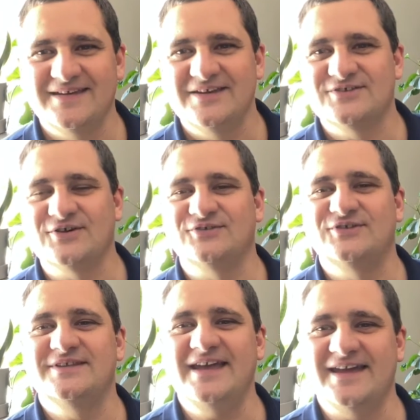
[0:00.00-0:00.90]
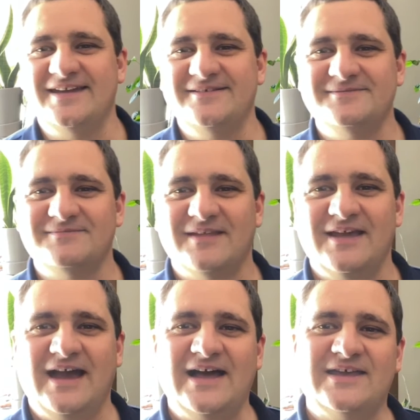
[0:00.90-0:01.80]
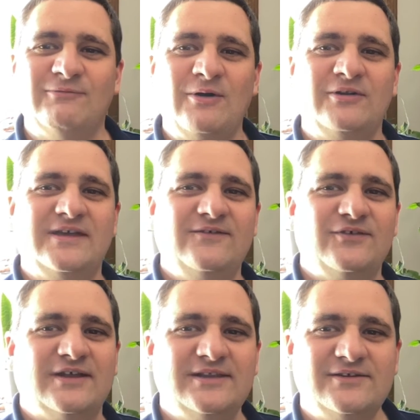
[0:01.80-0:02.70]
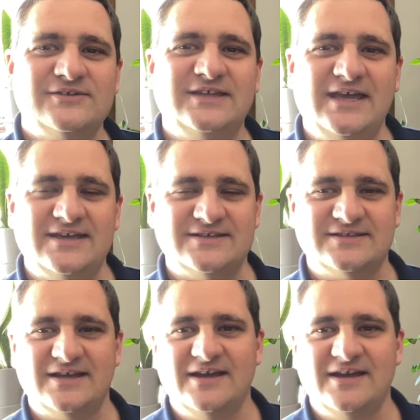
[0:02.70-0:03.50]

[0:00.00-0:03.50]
So today, I want to give you a little taste